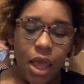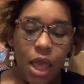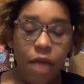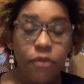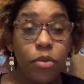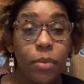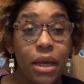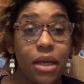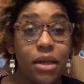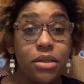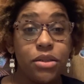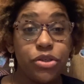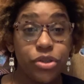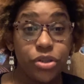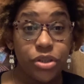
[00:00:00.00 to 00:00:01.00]
if you're making a
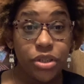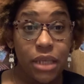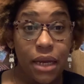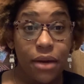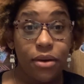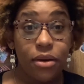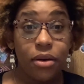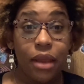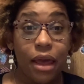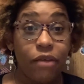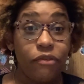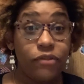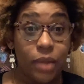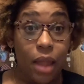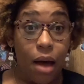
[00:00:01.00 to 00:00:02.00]
standard
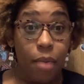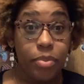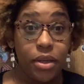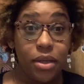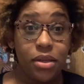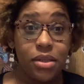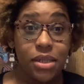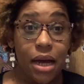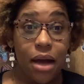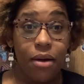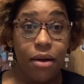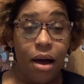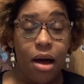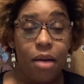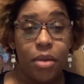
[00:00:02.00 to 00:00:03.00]
floppy style
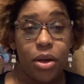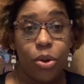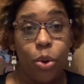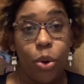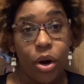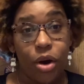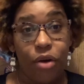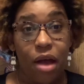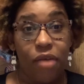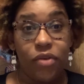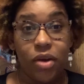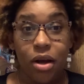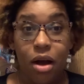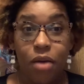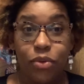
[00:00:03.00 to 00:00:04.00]
comic or
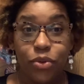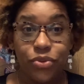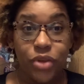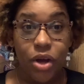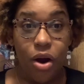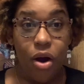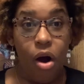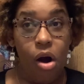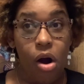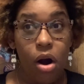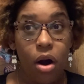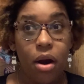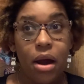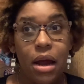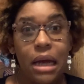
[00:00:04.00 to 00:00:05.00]
graphic novel, there
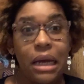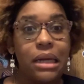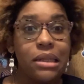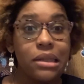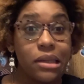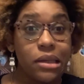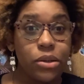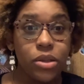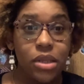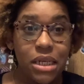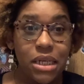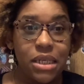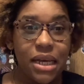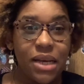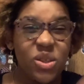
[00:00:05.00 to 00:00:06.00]
are little
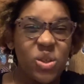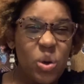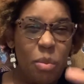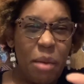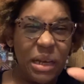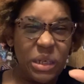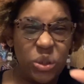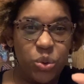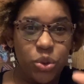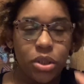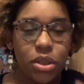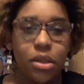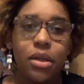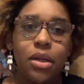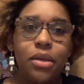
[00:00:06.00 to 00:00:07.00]
details, little
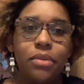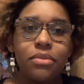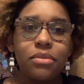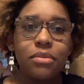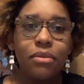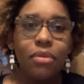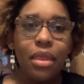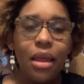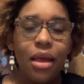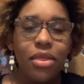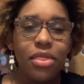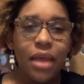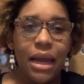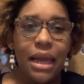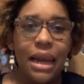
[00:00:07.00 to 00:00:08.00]
minutia
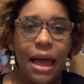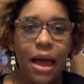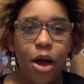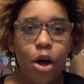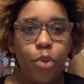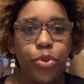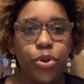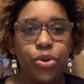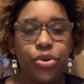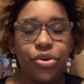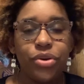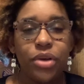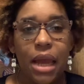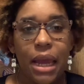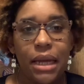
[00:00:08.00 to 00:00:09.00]
that can help you
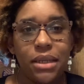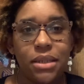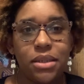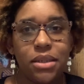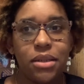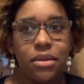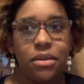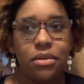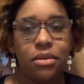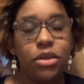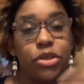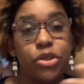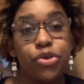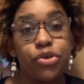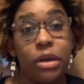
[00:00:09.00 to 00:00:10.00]
create your
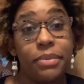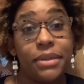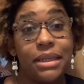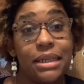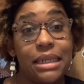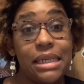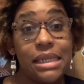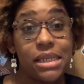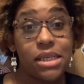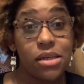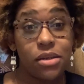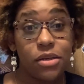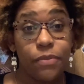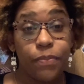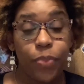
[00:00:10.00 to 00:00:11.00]
script easier.